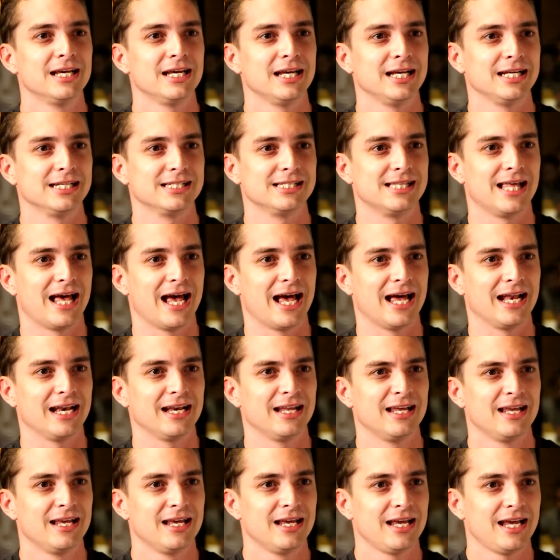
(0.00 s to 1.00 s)
is
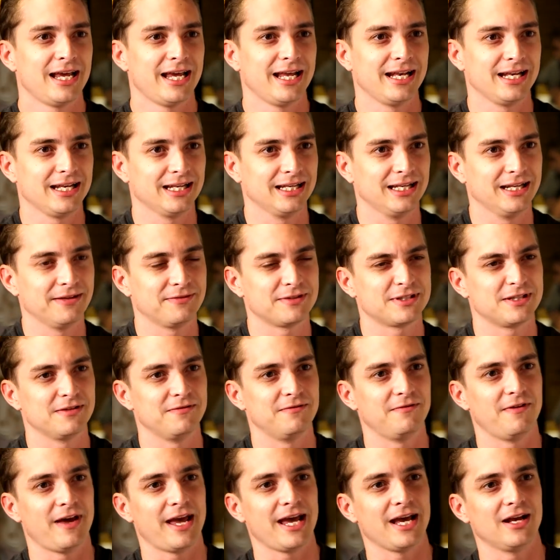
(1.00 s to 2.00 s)
that it lifts a
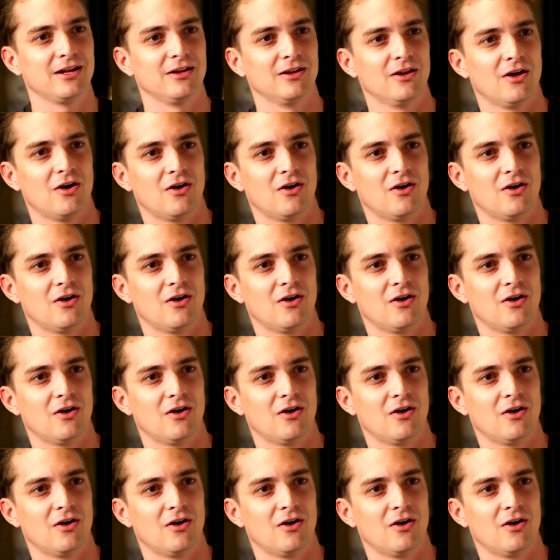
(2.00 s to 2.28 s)
veil